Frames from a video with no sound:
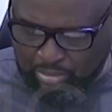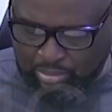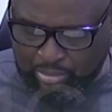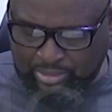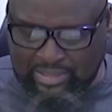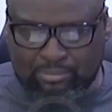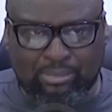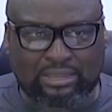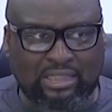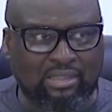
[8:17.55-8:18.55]
We're on that
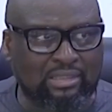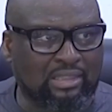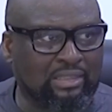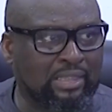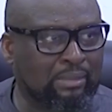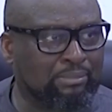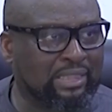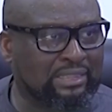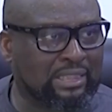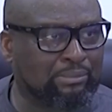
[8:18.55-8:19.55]
matter, and help
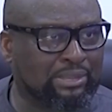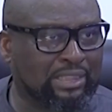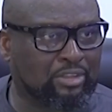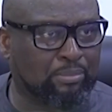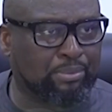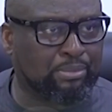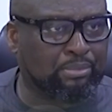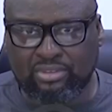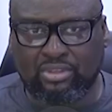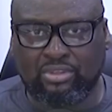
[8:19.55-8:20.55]
desk has been set up.
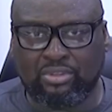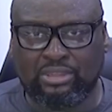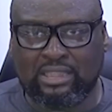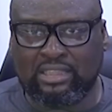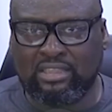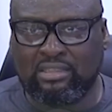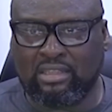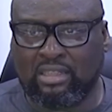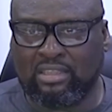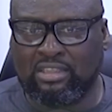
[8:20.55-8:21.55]
So those that
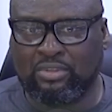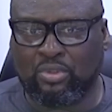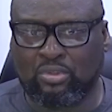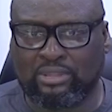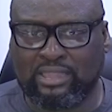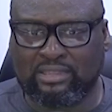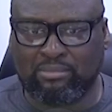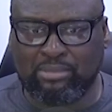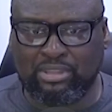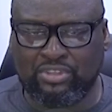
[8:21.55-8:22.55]
need to contact the
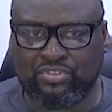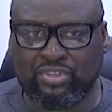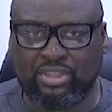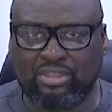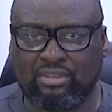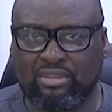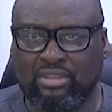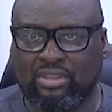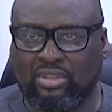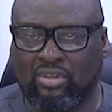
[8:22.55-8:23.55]
ministry
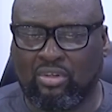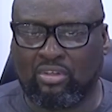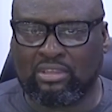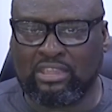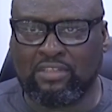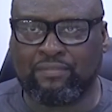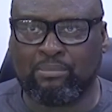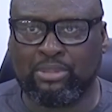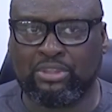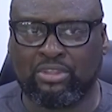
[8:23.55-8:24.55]
or need
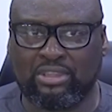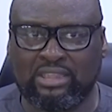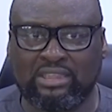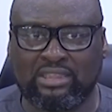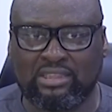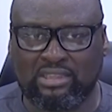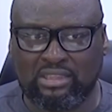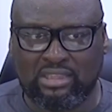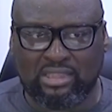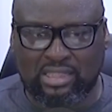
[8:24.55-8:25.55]
information on this
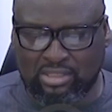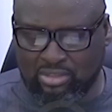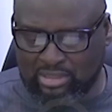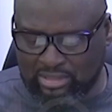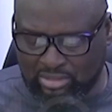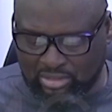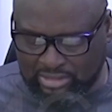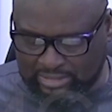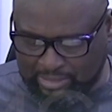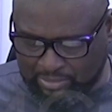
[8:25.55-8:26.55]
can all the
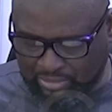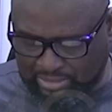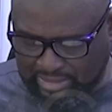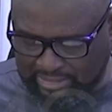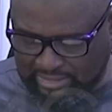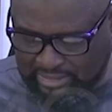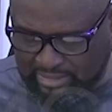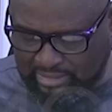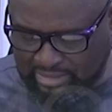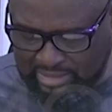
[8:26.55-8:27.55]
time contact
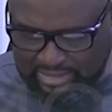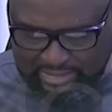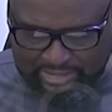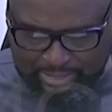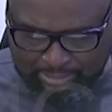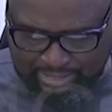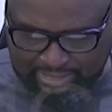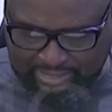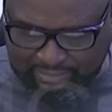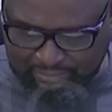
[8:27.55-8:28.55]
the help desk.